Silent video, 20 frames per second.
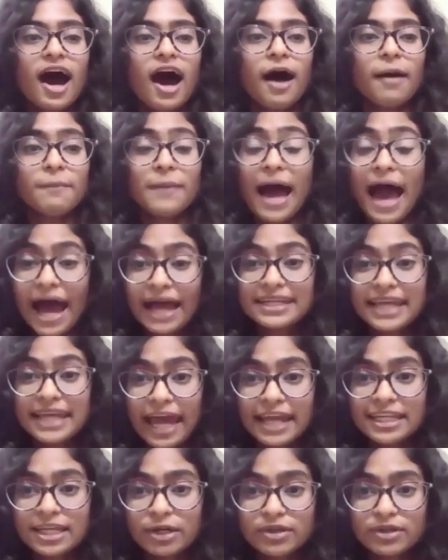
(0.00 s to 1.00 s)
at
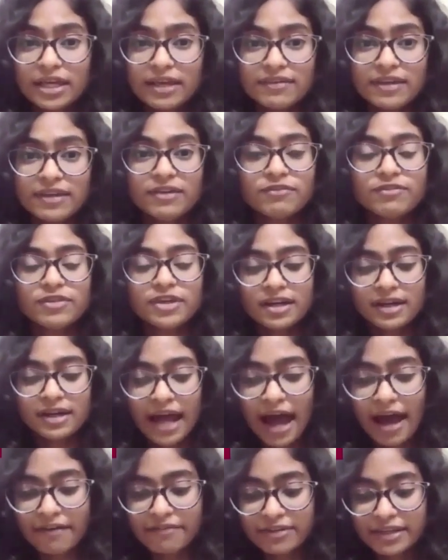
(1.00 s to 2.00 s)
EDU TV, we are
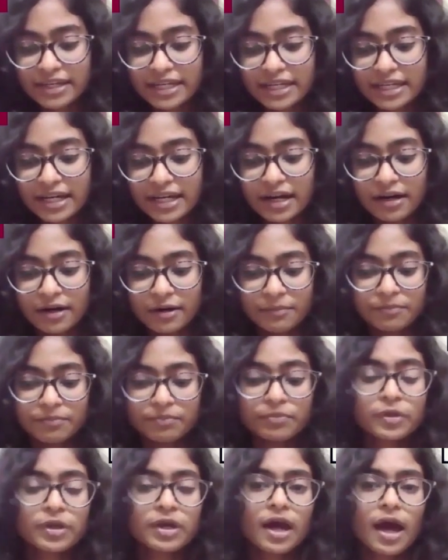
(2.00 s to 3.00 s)
having
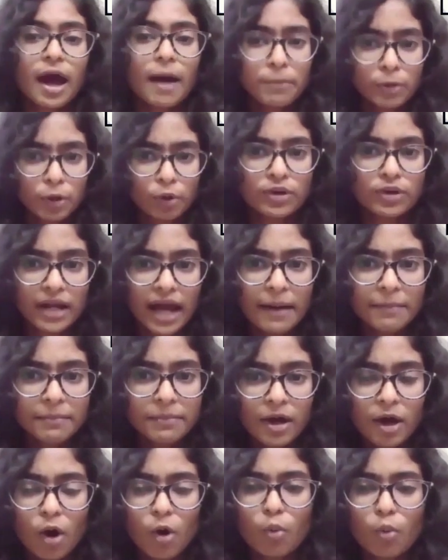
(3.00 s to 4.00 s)
a program